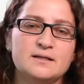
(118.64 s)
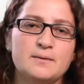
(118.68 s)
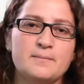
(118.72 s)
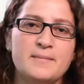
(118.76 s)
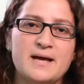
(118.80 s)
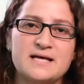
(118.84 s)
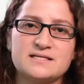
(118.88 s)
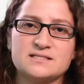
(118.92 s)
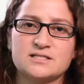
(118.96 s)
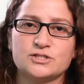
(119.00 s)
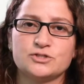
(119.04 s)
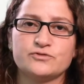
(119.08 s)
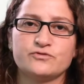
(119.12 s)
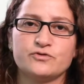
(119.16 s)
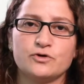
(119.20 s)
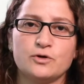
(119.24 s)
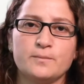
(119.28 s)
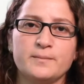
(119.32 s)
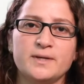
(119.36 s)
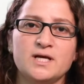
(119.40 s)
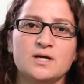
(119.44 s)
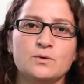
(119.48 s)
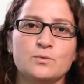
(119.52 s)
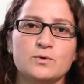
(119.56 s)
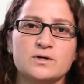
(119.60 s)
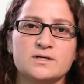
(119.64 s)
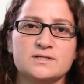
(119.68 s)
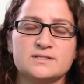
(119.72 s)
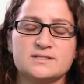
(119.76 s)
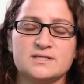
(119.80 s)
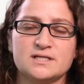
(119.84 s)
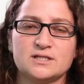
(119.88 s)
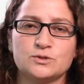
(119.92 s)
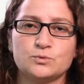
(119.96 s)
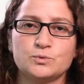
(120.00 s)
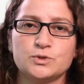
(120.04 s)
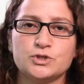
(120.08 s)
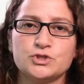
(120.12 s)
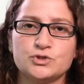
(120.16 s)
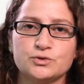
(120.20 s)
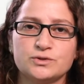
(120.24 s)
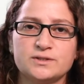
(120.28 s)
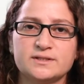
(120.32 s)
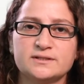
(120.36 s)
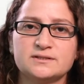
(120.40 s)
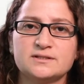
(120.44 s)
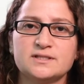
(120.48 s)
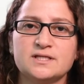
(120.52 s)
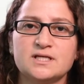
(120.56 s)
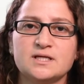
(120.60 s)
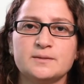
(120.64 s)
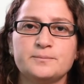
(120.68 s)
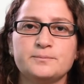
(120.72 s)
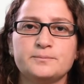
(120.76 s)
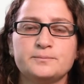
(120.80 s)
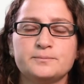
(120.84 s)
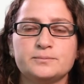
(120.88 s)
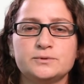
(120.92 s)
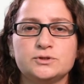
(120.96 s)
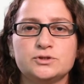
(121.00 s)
The message for me was that we shouldn't keep